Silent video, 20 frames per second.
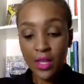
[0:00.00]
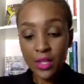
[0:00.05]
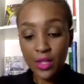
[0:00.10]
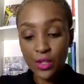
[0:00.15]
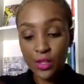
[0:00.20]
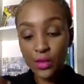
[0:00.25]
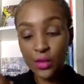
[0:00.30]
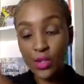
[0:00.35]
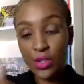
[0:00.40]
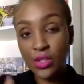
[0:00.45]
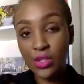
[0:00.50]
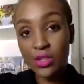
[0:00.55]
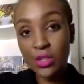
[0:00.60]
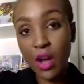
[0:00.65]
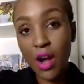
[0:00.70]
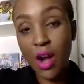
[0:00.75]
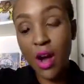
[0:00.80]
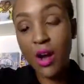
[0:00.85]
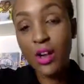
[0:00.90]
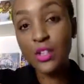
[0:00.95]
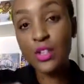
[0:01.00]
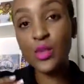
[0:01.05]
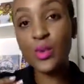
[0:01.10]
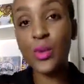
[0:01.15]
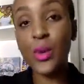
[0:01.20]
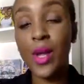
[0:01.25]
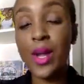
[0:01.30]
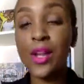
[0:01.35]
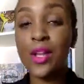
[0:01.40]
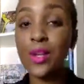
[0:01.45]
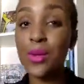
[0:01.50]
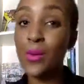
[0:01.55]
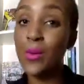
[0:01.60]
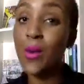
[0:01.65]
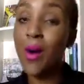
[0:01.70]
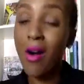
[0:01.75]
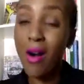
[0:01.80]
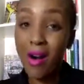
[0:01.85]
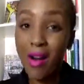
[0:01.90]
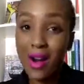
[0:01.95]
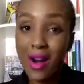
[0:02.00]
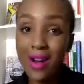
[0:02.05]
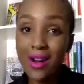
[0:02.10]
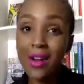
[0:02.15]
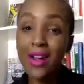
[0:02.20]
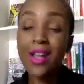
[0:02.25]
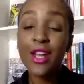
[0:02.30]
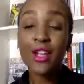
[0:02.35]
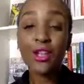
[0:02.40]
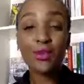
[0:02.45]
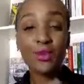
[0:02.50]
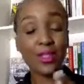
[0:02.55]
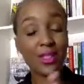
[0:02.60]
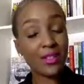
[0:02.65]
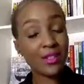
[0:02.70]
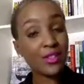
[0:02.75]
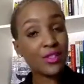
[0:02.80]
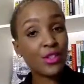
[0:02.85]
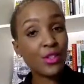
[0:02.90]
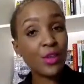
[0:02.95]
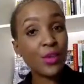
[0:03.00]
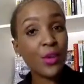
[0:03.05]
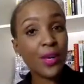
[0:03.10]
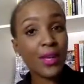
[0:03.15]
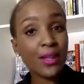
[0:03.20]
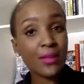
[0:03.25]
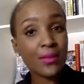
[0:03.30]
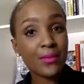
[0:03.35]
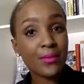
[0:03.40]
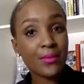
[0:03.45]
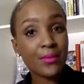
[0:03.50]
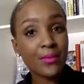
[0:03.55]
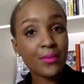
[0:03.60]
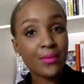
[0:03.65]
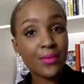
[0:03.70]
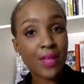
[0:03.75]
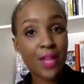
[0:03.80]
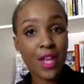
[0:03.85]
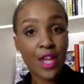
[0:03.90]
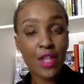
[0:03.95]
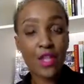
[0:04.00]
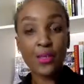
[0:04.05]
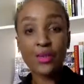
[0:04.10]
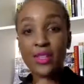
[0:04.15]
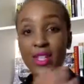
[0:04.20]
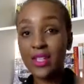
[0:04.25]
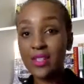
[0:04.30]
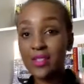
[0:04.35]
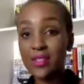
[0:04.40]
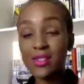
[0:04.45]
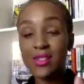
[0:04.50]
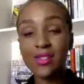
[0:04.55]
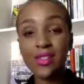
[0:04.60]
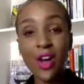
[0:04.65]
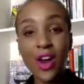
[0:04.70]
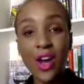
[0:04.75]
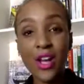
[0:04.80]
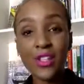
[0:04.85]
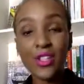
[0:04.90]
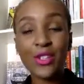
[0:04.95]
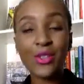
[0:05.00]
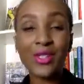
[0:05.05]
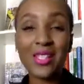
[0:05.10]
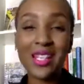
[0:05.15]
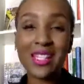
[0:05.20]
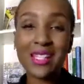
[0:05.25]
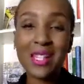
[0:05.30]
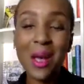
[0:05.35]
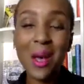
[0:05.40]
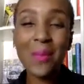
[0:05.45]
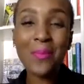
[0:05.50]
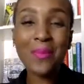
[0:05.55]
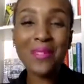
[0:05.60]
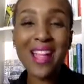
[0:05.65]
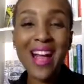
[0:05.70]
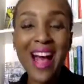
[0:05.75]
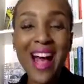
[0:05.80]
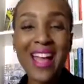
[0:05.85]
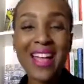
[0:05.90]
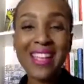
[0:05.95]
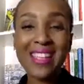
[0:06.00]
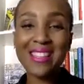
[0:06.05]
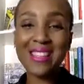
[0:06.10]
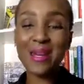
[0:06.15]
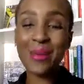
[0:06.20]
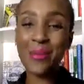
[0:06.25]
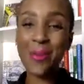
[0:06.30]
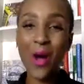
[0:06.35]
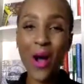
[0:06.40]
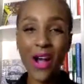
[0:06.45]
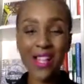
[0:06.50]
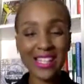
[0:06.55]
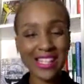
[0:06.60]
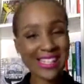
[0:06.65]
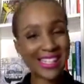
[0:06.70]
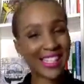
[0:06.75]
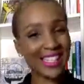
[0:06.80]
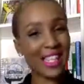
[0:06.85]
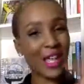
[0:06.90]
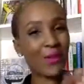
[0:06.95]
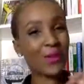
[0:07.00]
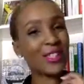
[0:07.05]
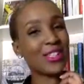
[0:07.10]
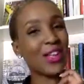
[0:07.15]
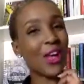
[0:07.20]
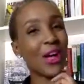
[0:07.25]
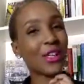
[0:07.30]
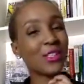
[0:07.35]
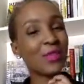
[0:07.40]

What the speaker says: to start where you are. You didn't do it. You didn't apply the policy that we talked